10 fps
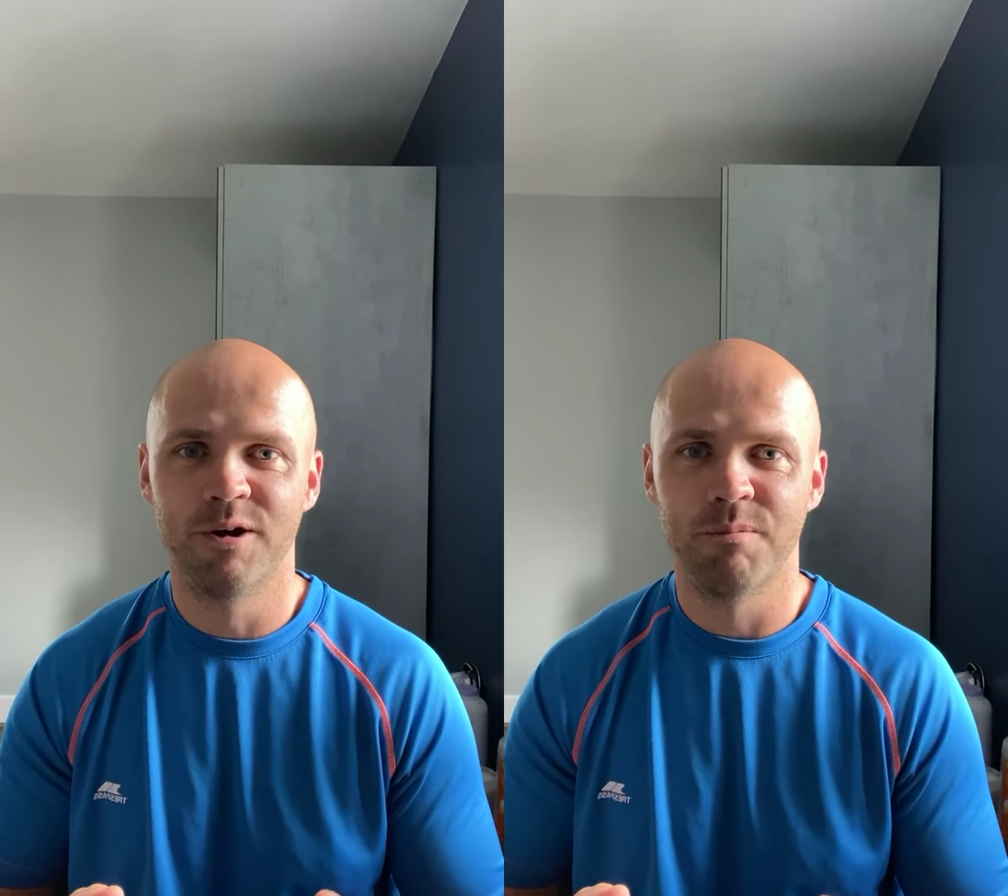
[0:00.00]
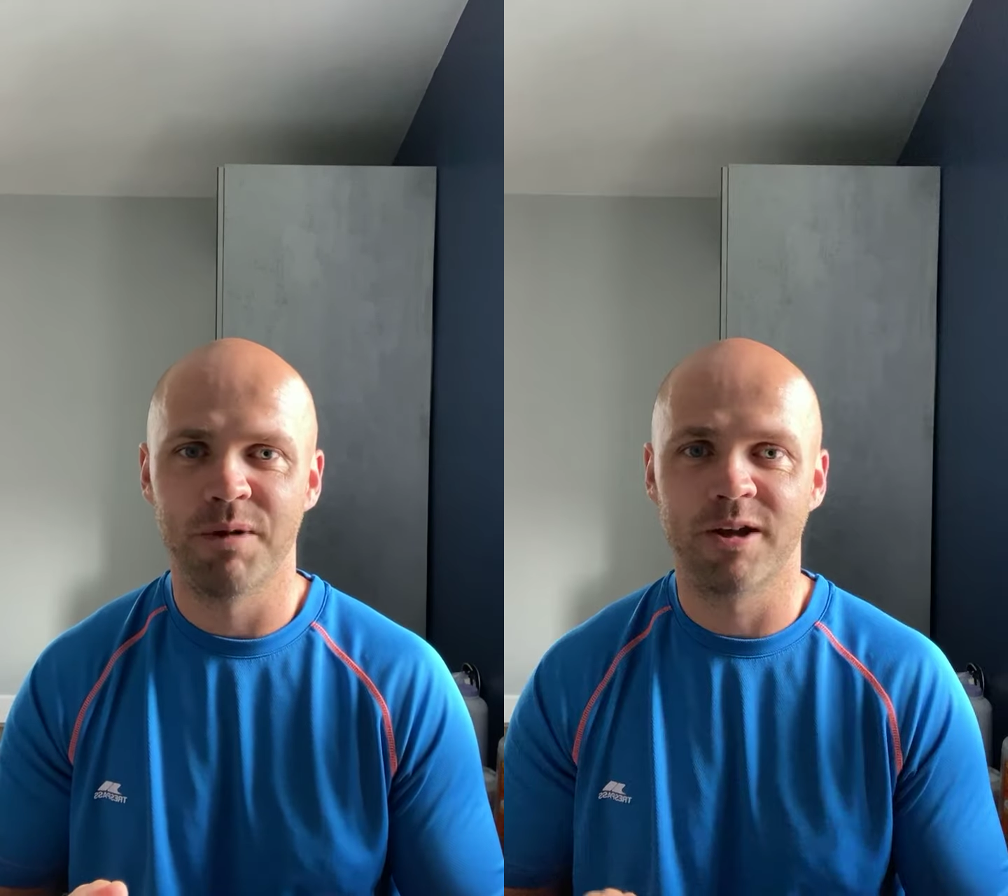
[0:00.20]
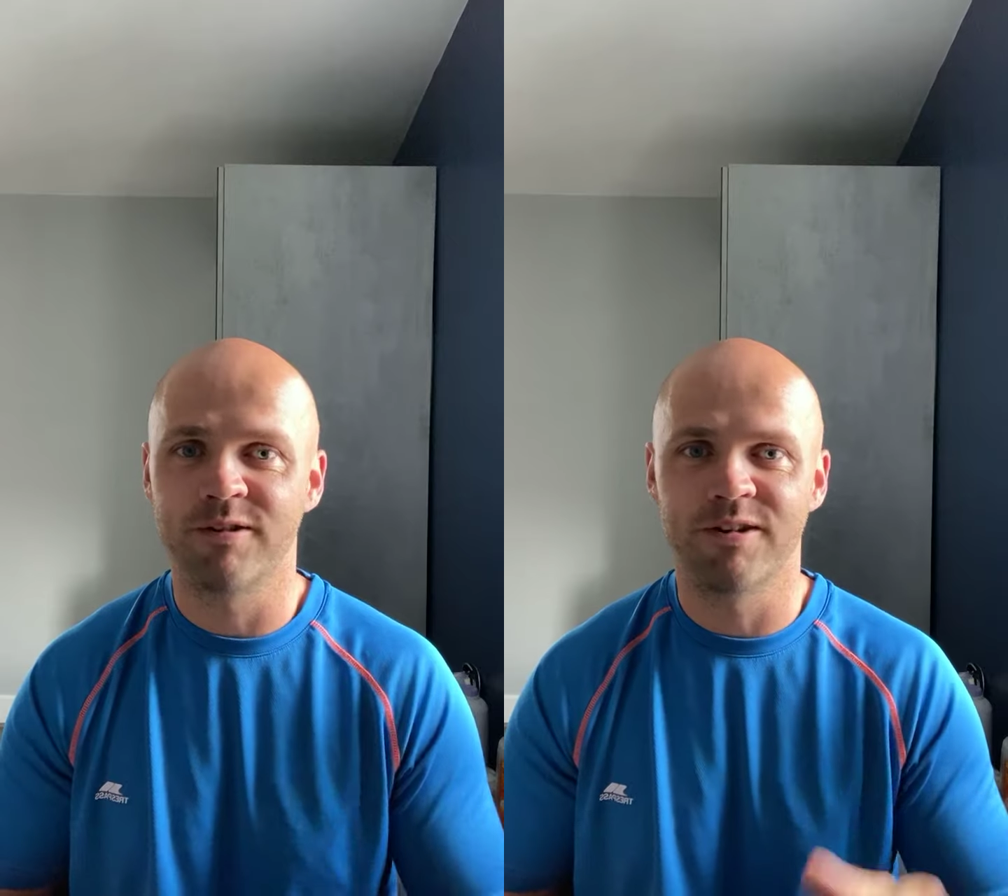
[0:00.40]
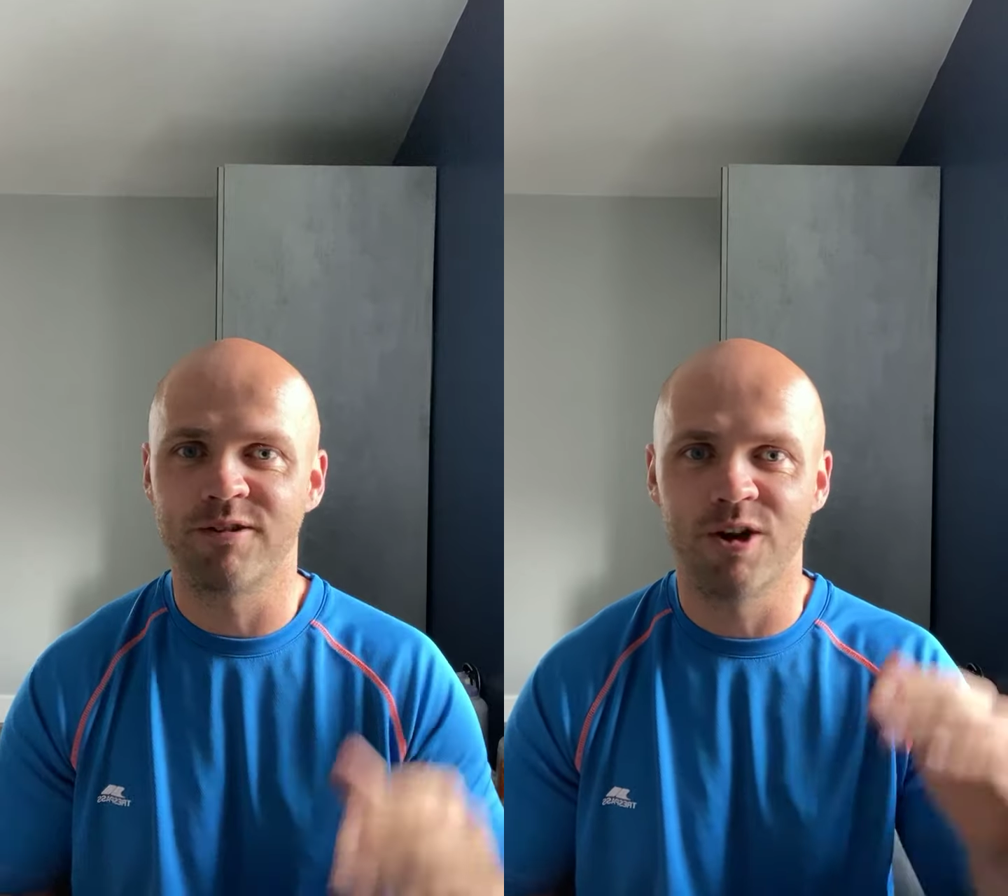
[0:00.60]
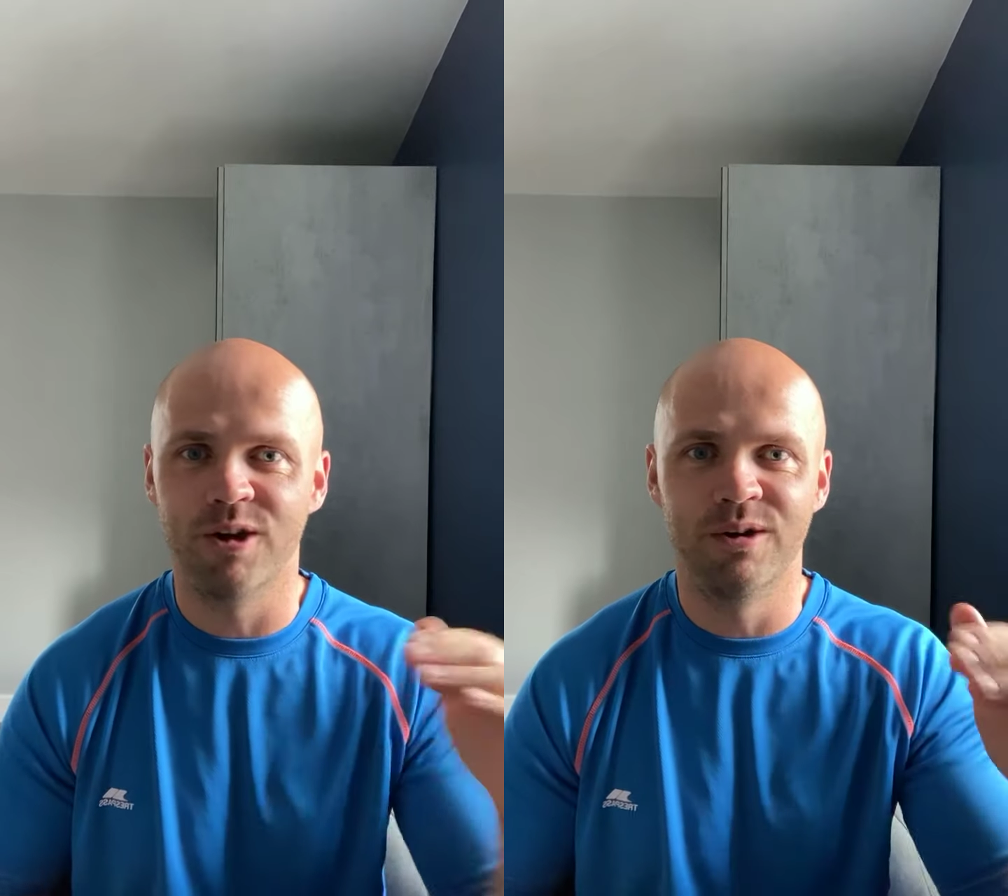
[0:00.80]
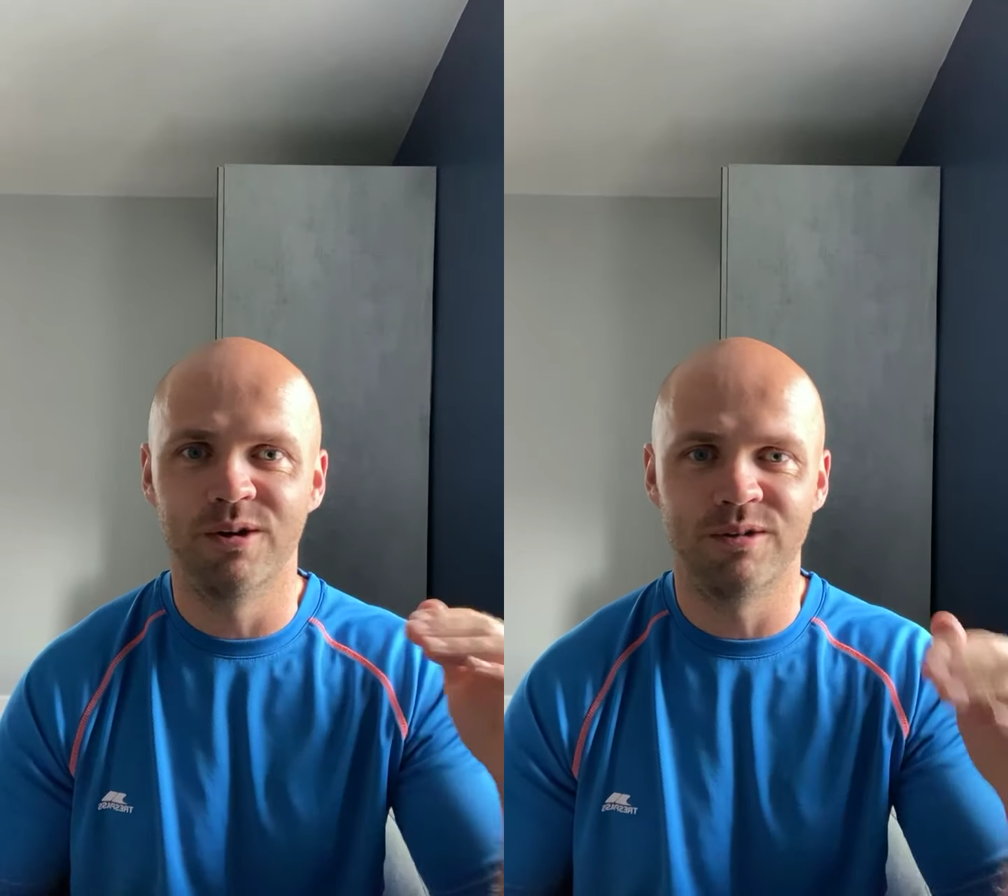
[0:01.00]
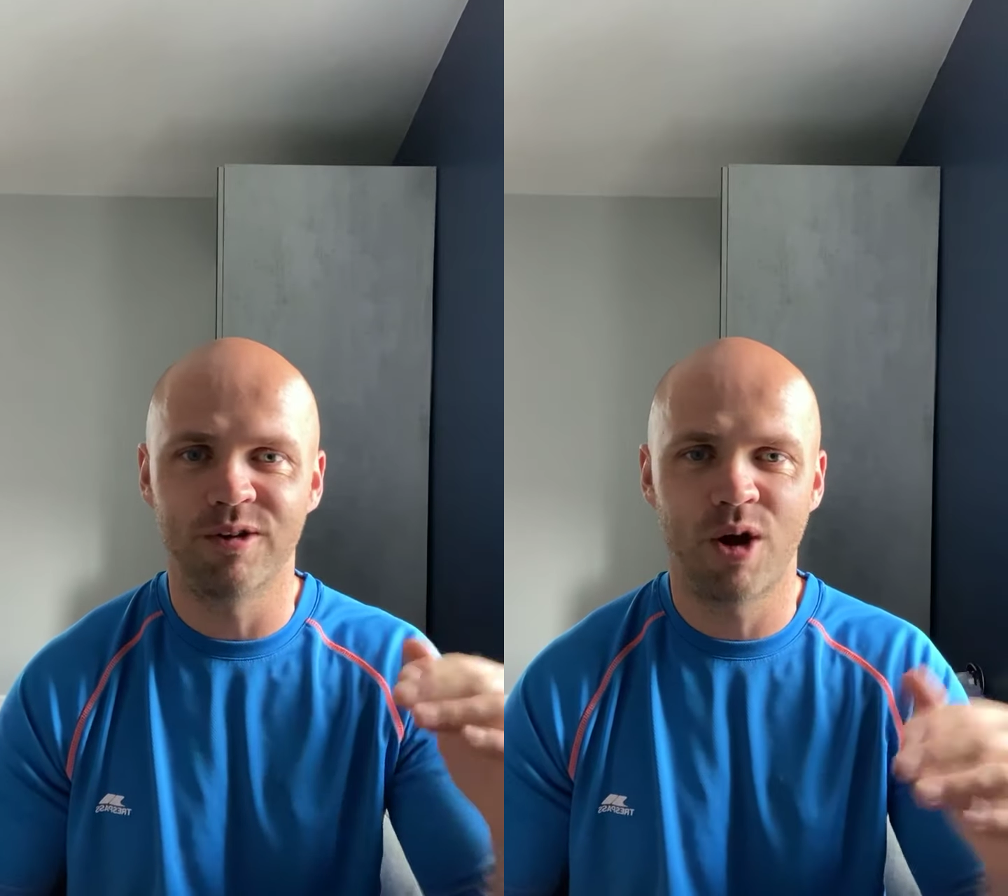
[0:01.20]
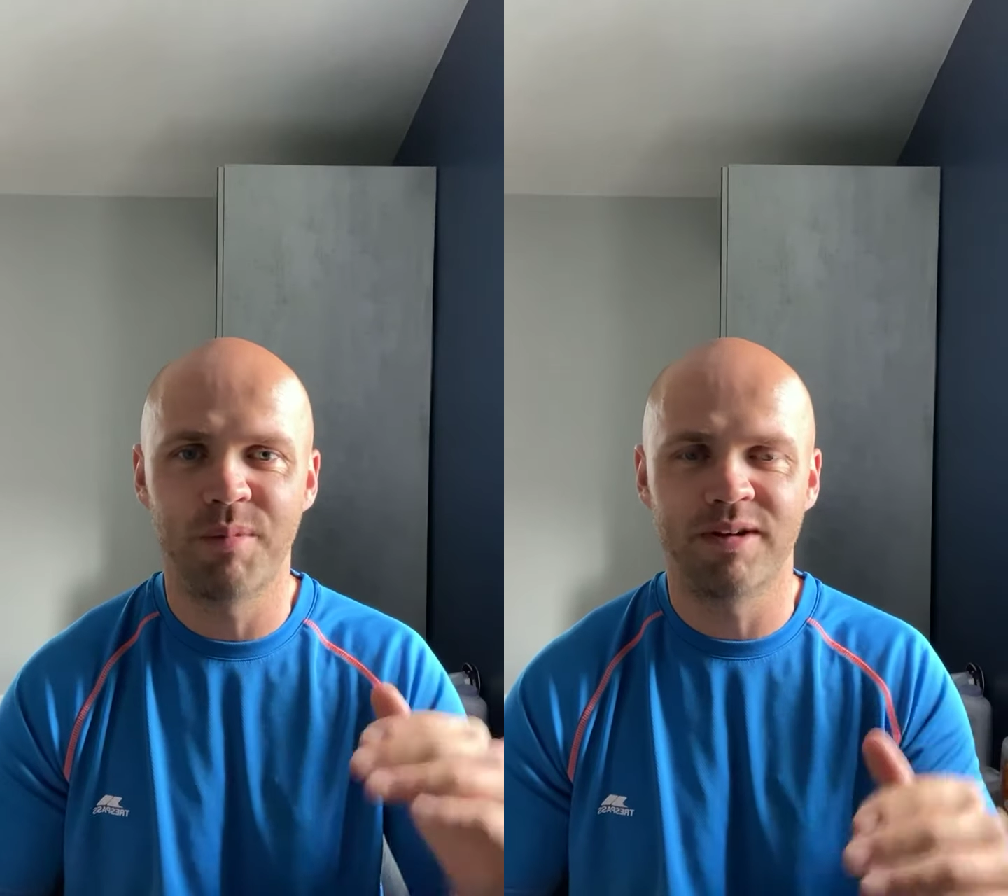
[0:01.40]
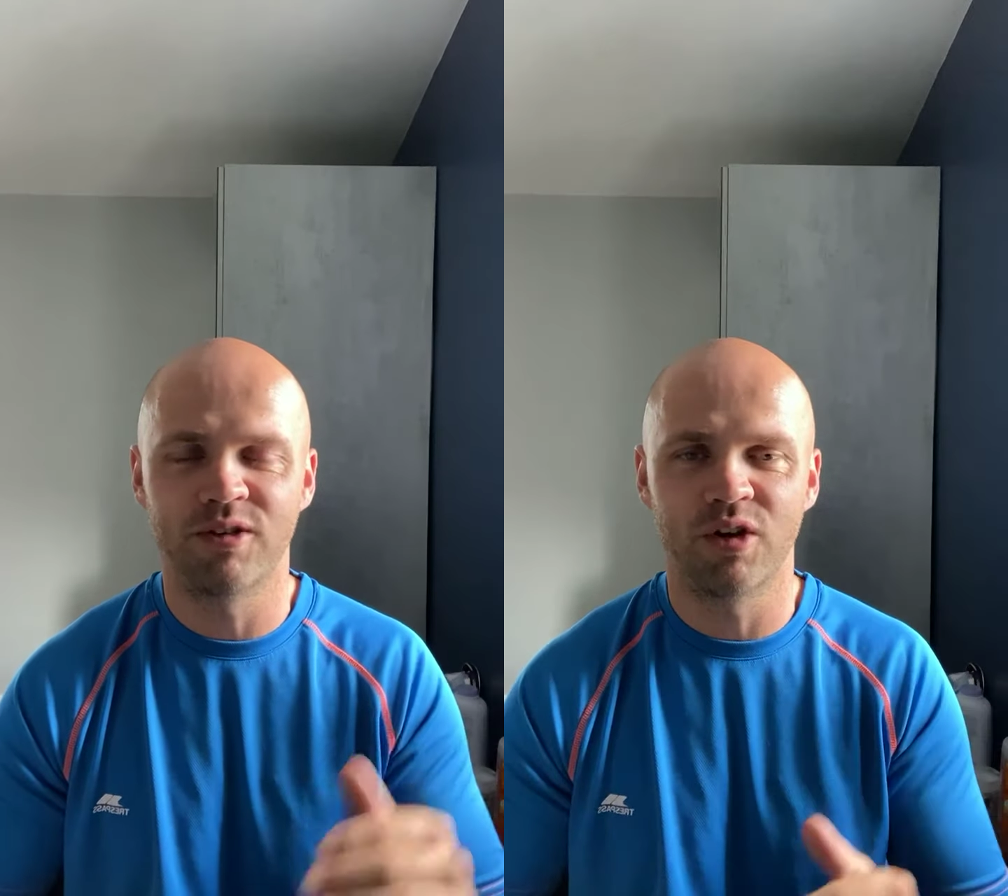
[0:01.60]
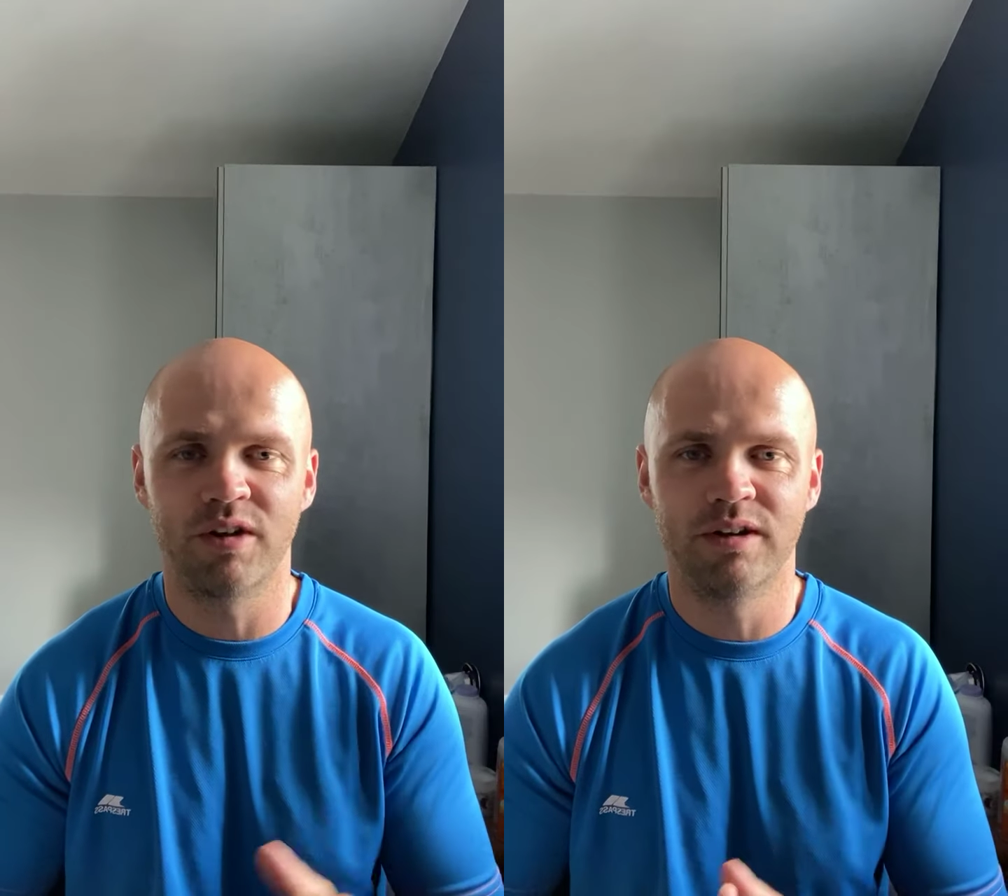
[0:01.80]
because it's got loads of comments
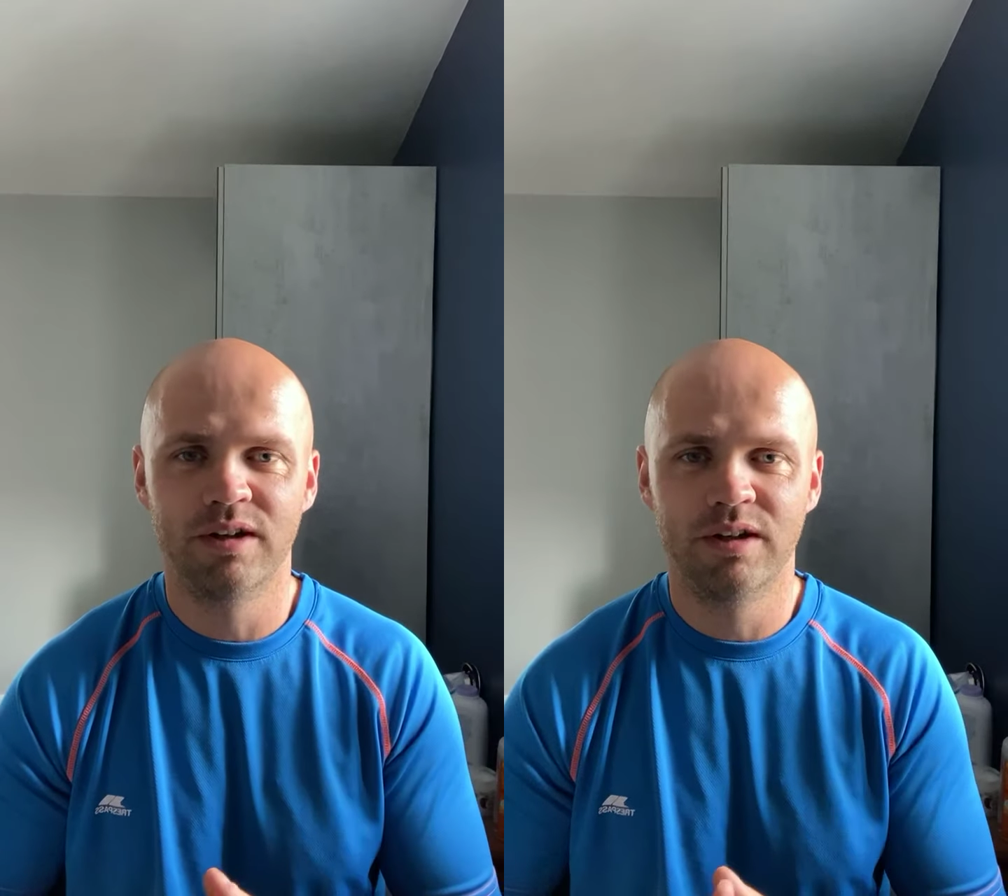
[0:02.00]
on it.